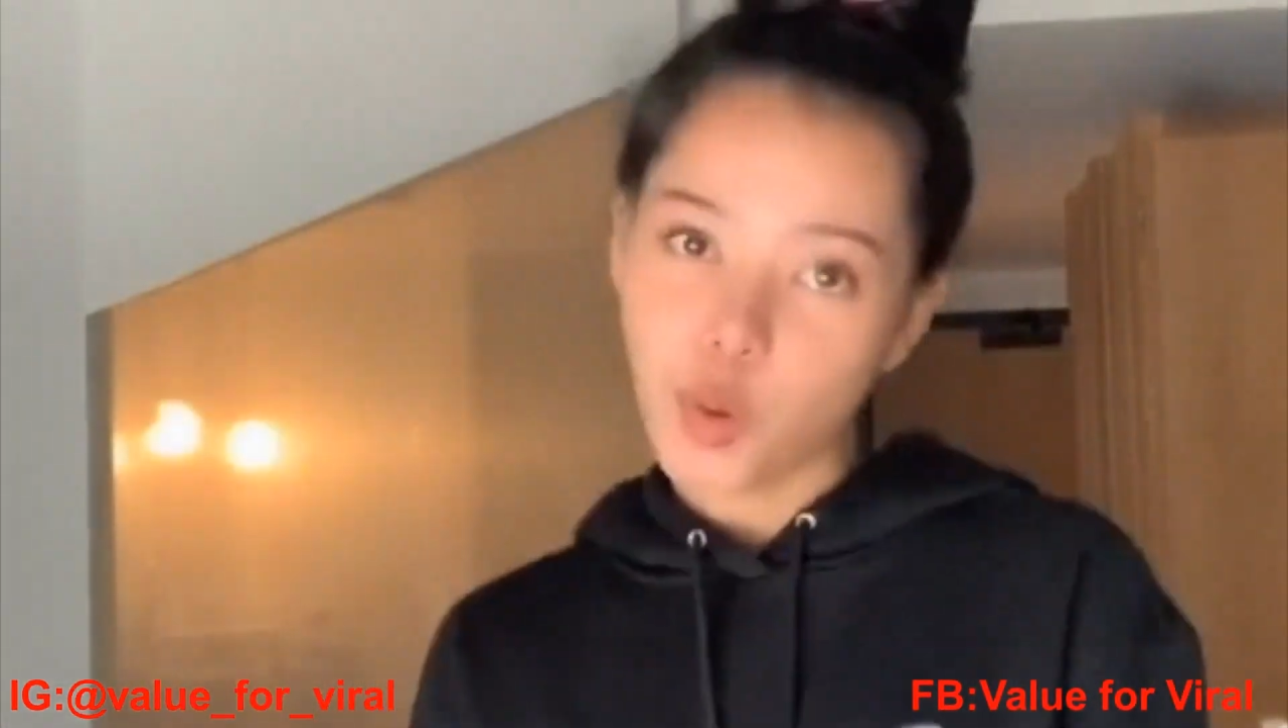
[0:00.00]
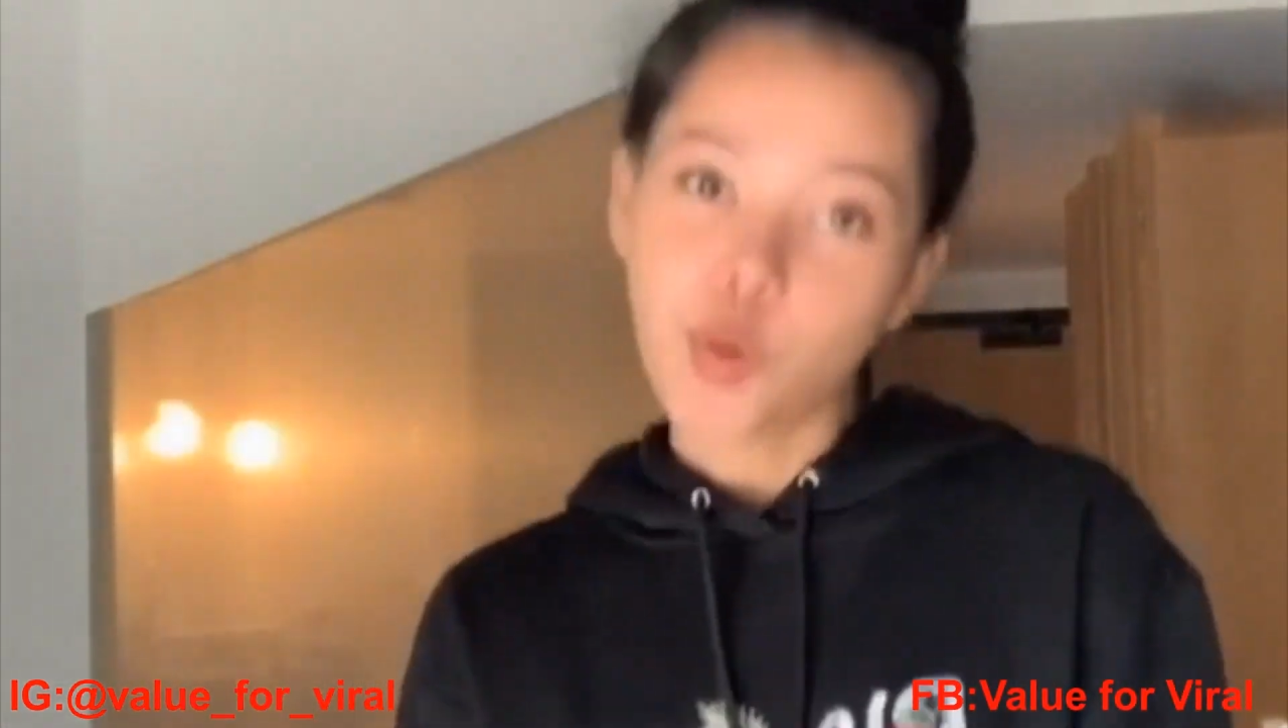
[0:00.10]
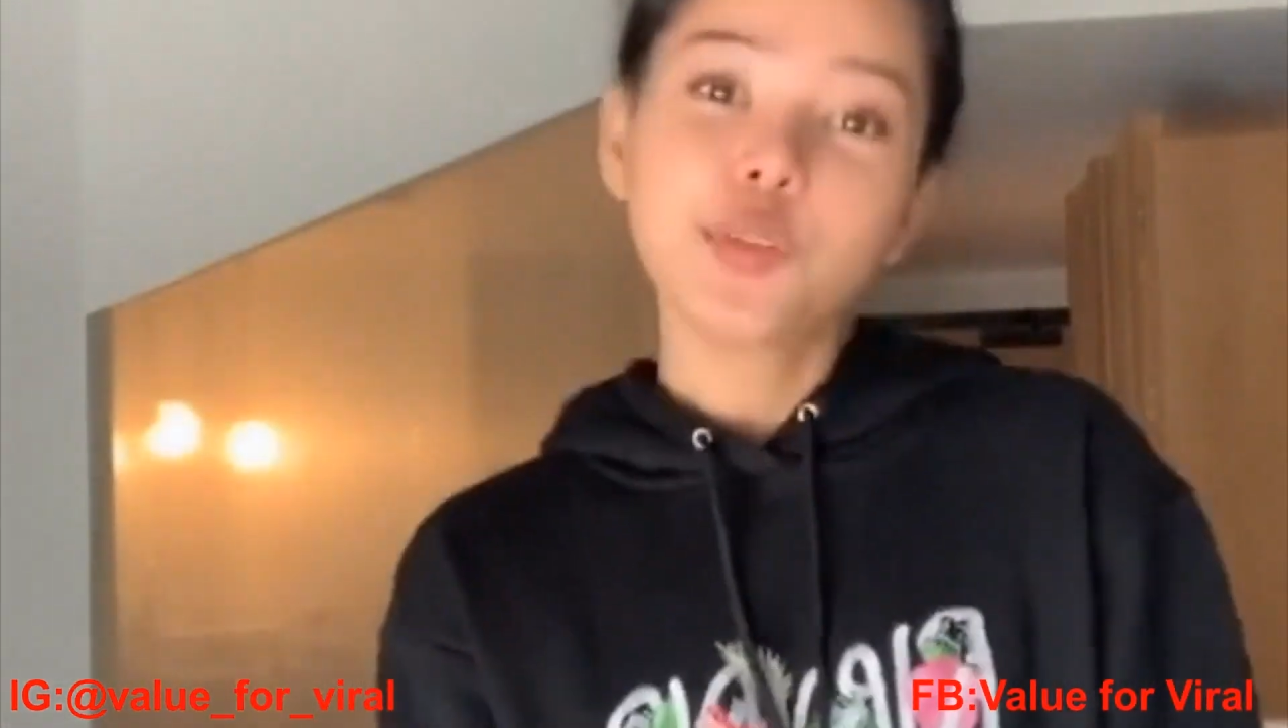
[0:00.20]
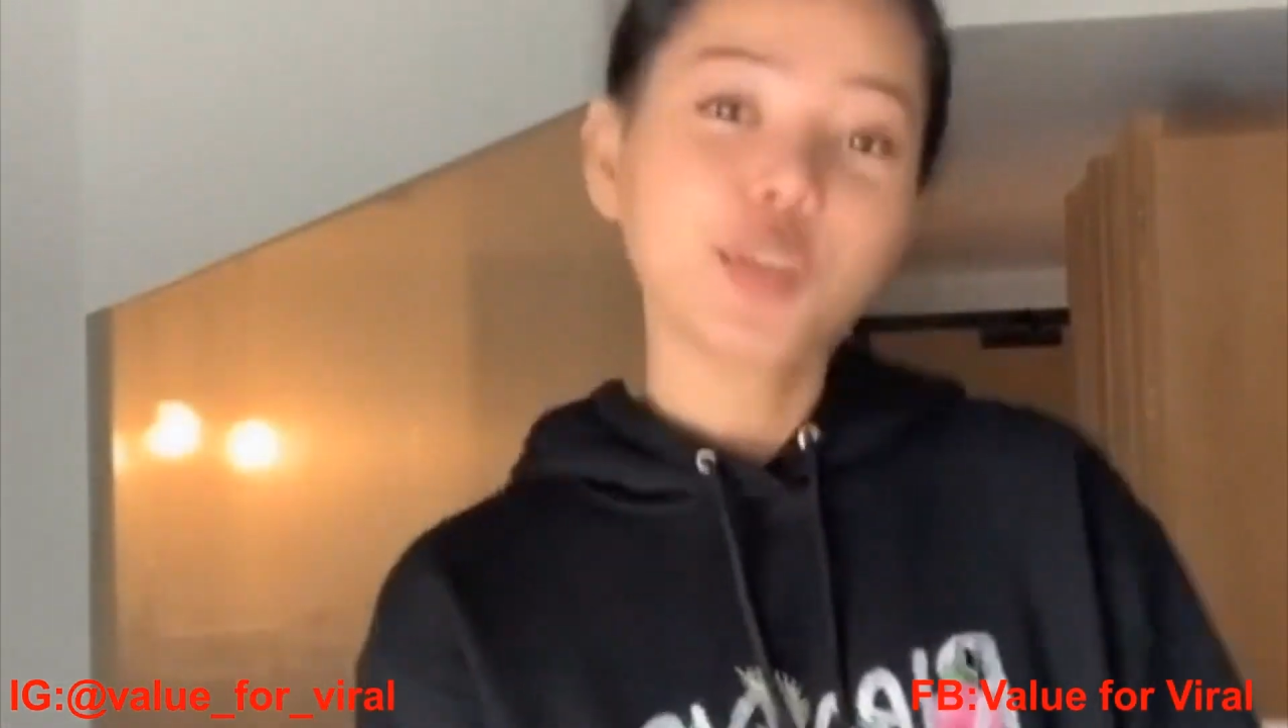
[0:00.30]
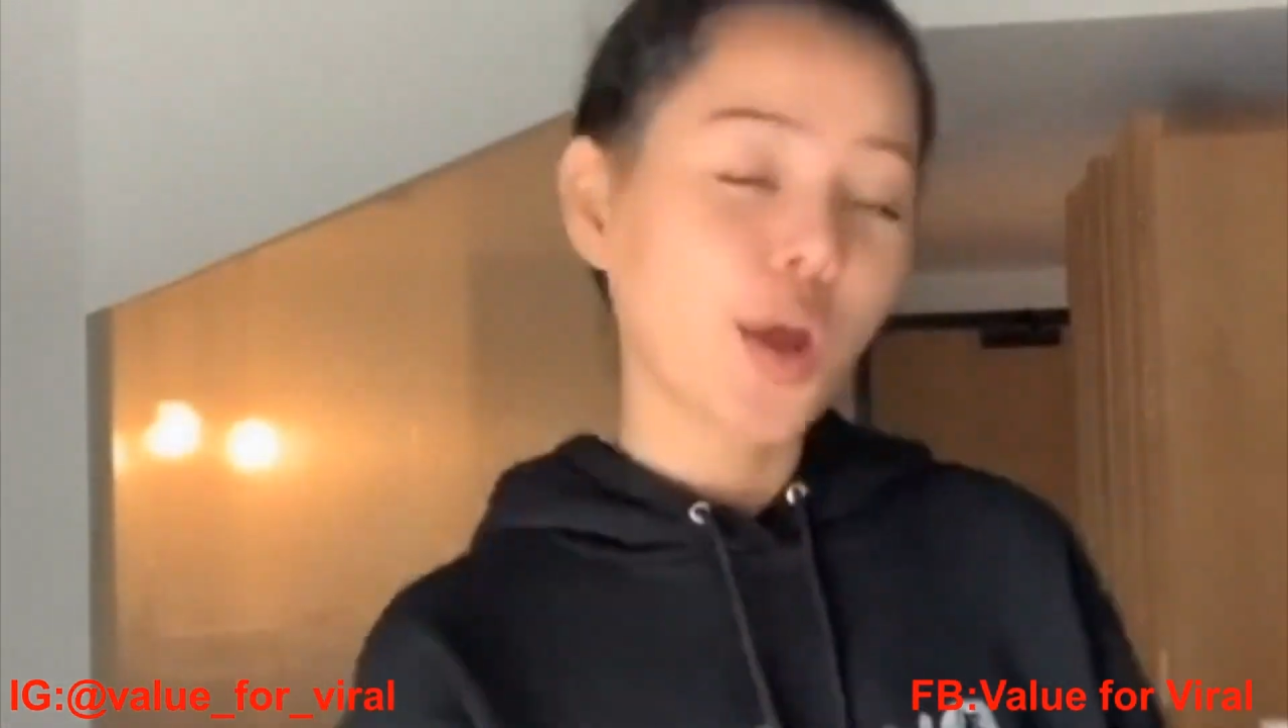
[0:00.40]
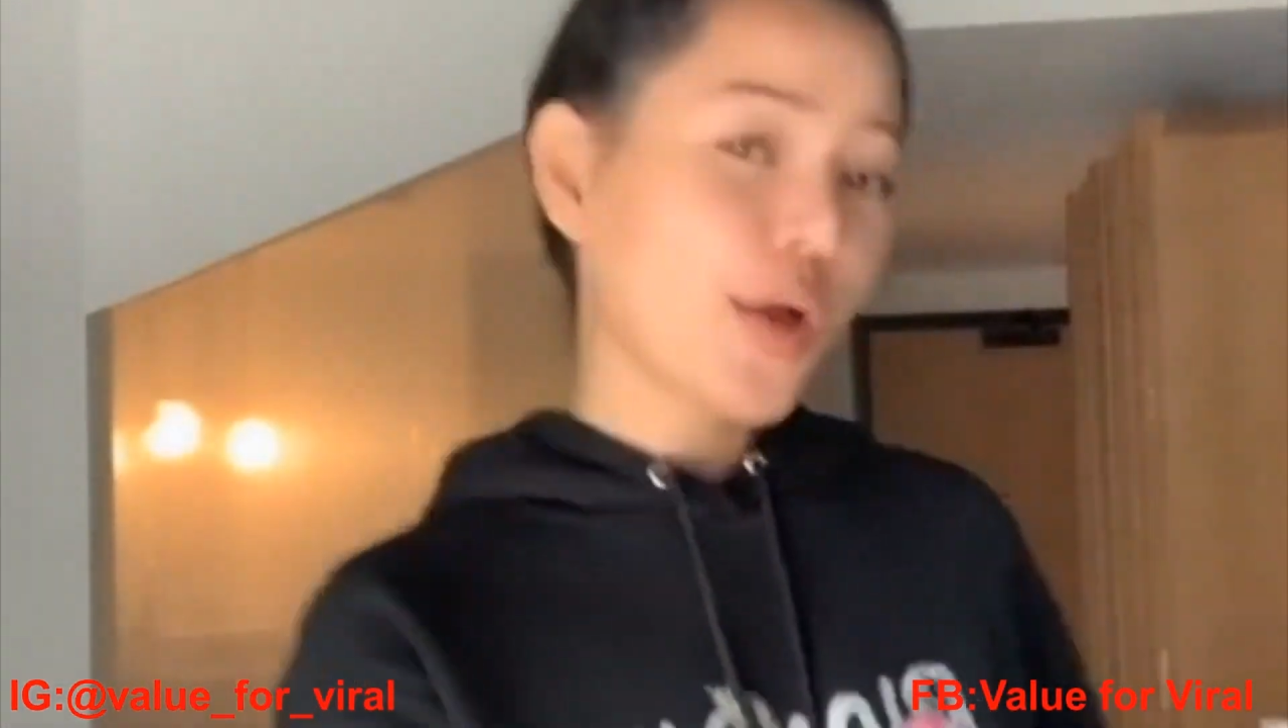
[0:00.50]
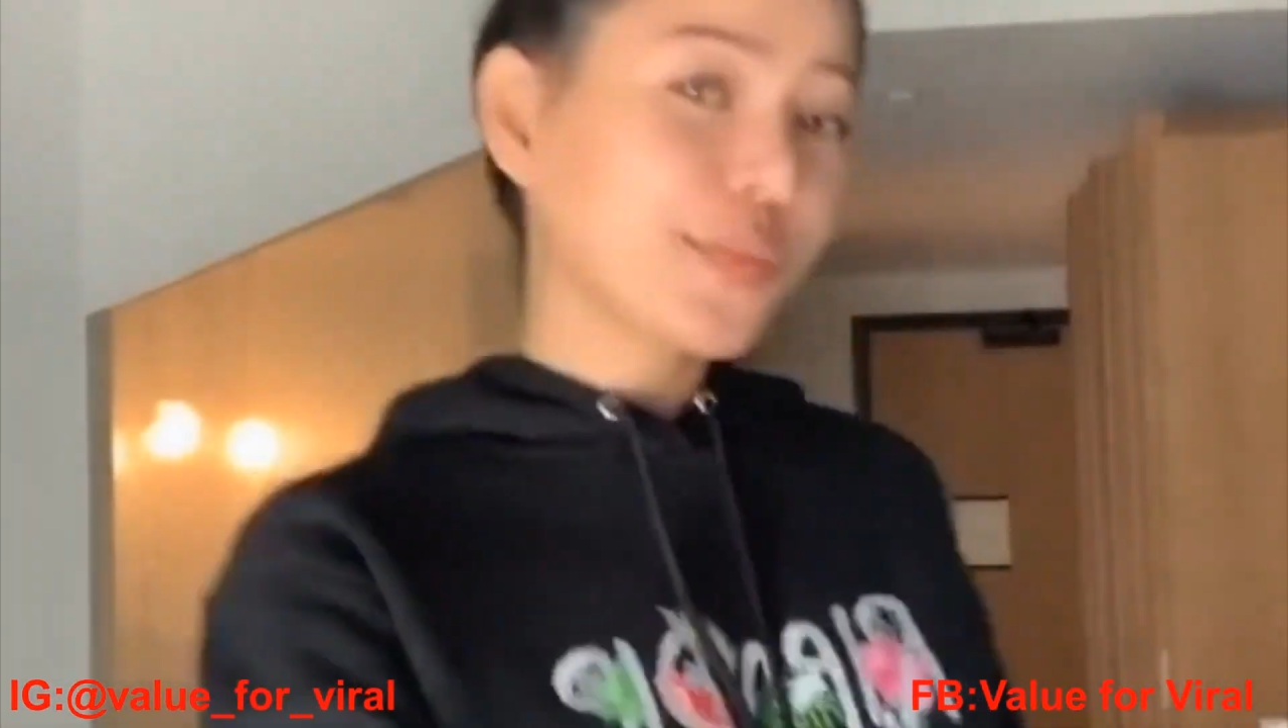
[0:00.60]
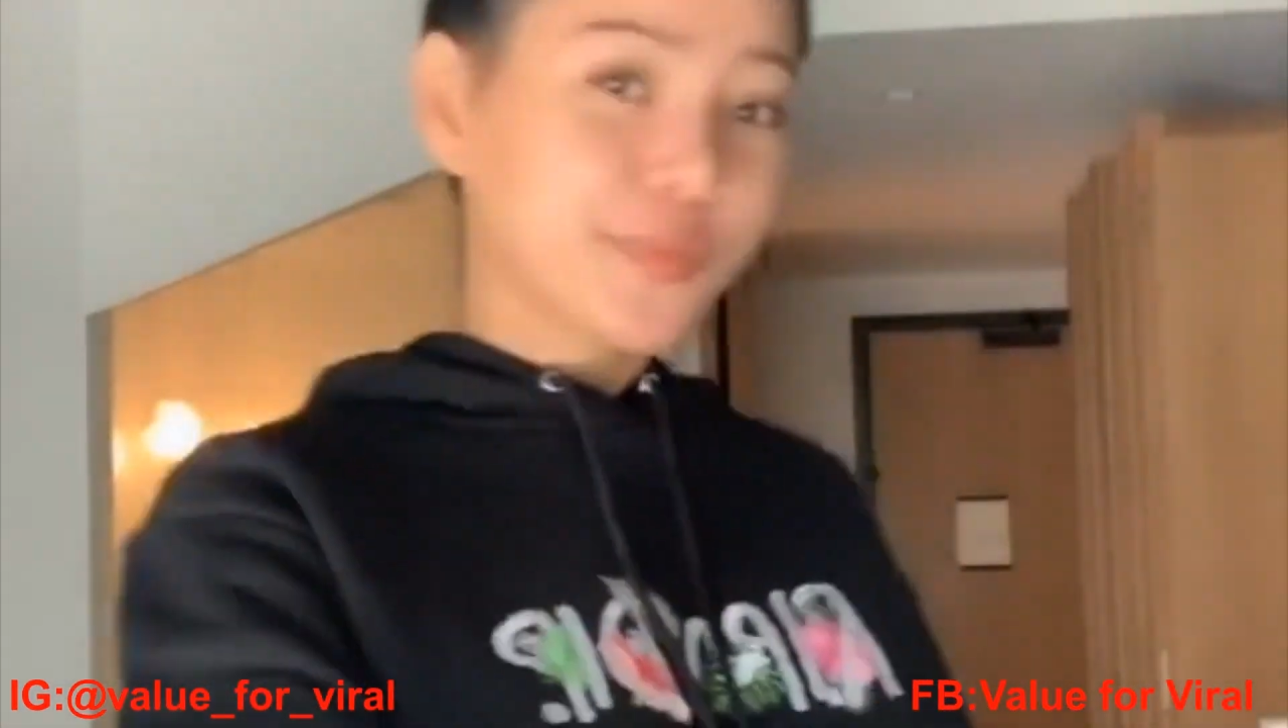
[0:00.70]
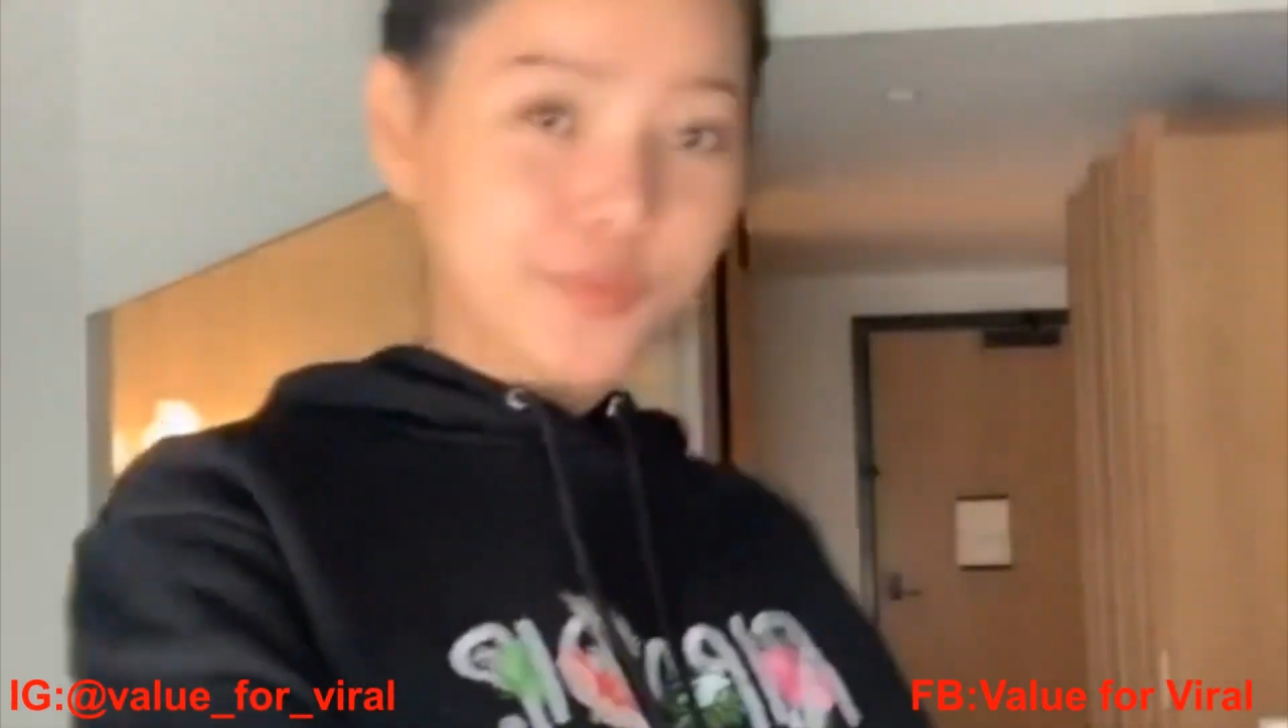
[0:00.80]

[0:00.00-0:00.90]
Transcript: trying to be like